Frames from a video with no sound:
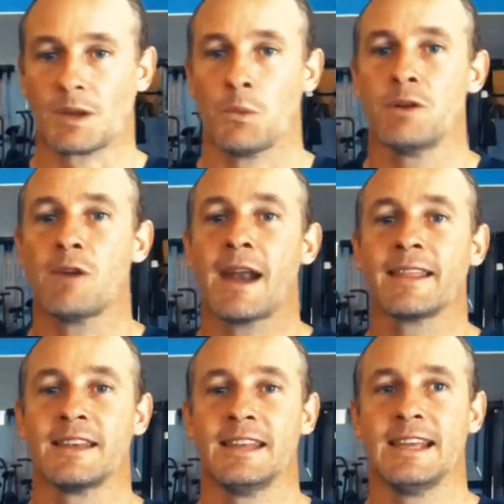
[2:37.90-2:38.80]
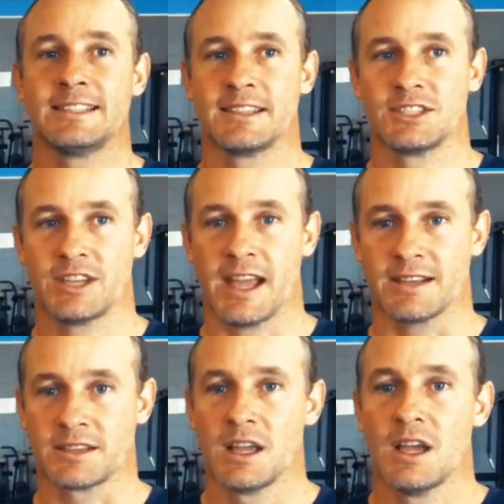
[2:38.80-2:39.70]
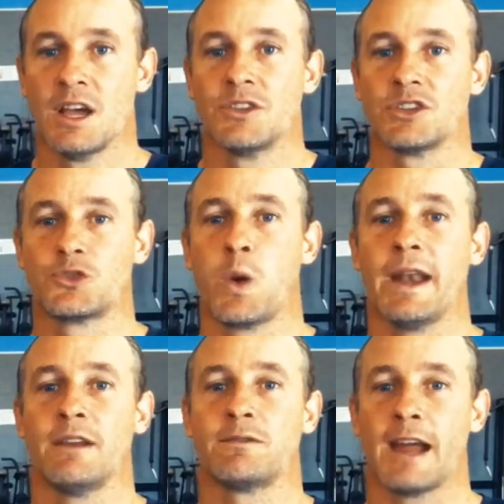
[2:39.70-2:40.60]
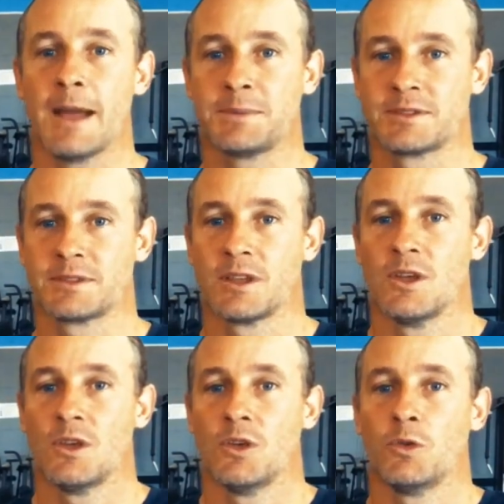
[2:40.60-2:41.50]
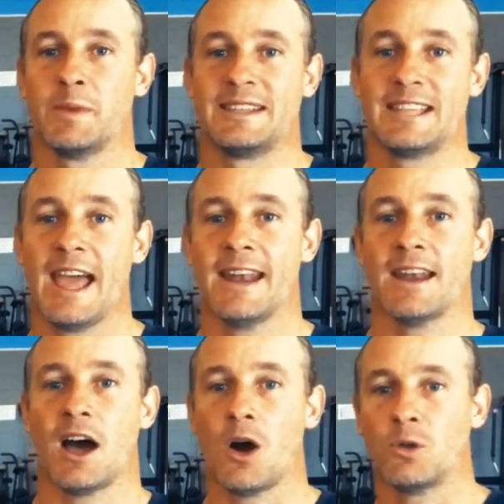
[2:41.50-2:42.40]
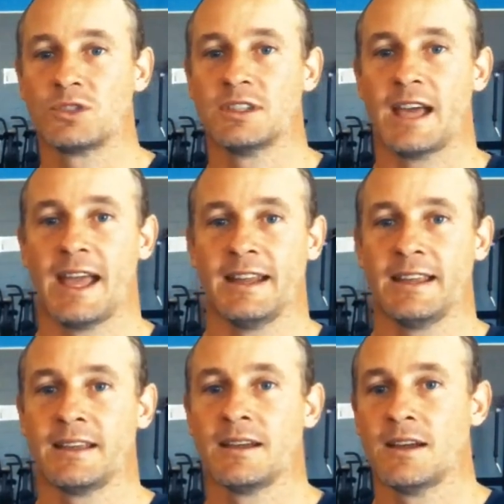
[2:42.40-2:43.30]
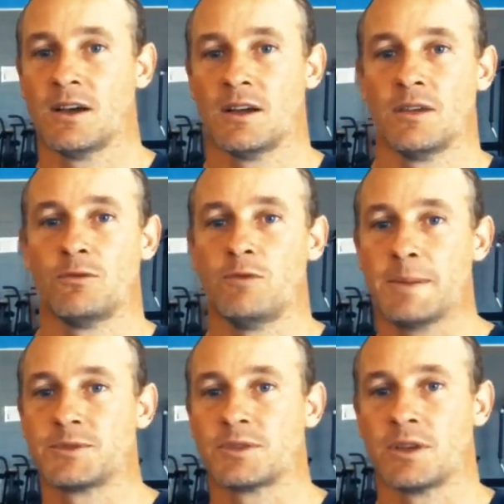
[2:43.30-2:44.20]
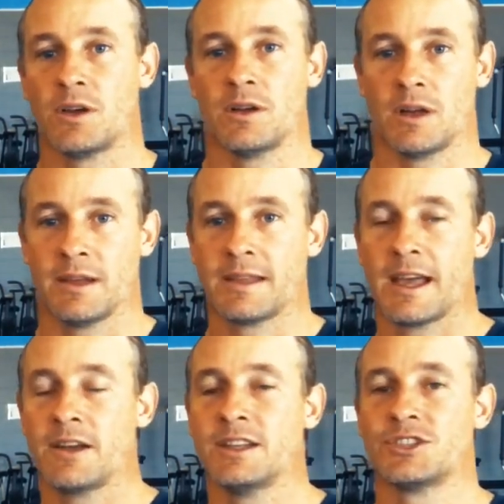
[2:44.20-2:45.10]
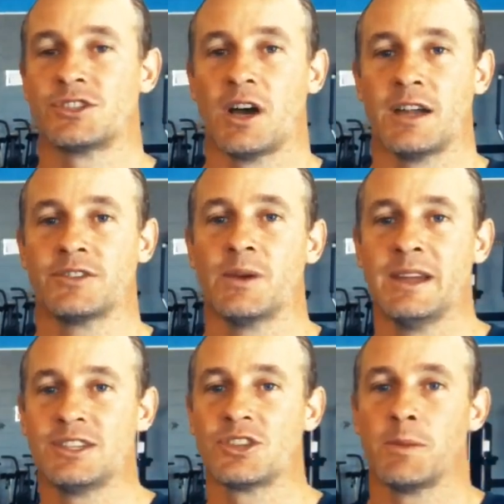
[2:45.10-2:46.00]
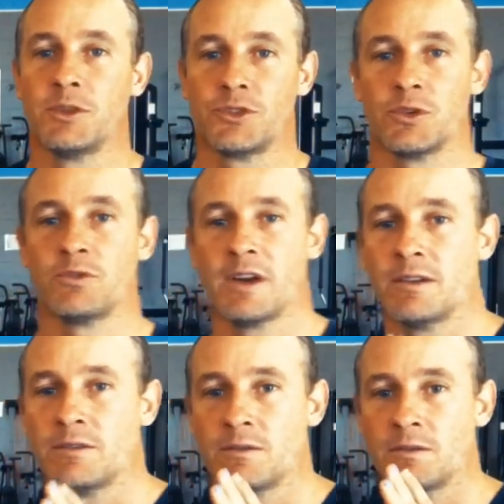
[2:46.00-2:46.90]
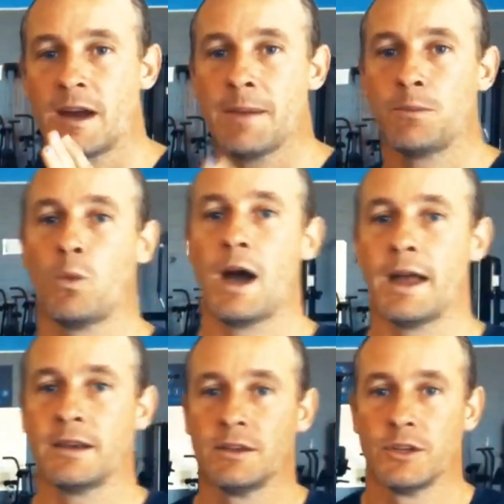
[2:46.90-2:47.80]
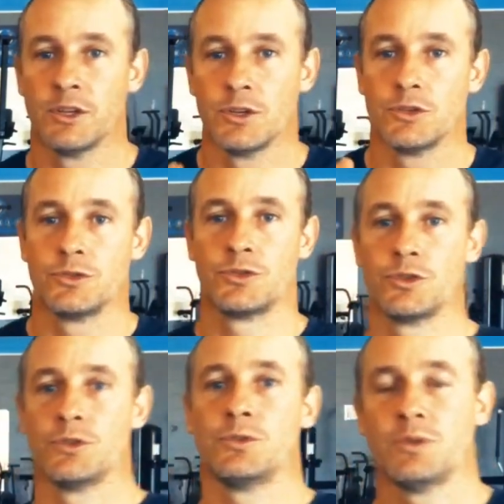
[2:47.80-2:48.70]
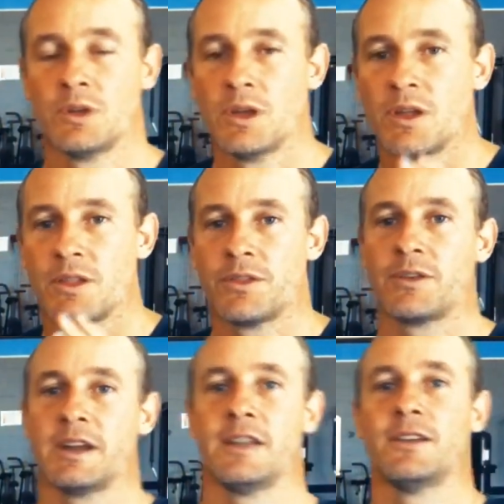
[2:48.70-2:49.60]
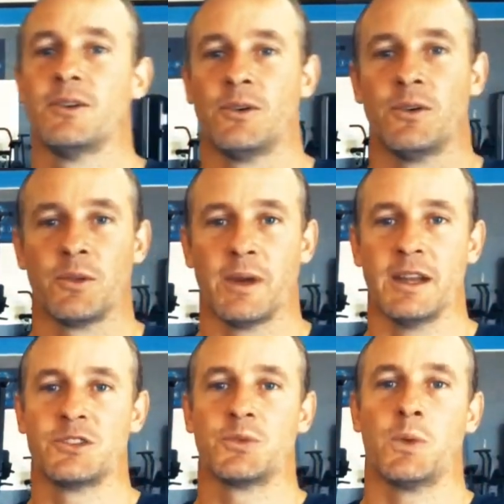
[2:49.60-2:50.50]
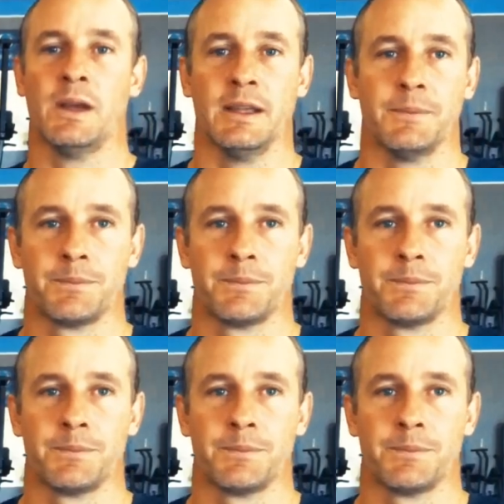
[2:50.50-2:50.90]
We're running the knees to the chest. So 20 reps will be 10 alternating reps, okay, on each side. So each time you do a rep, one, two, three, all the way to 20.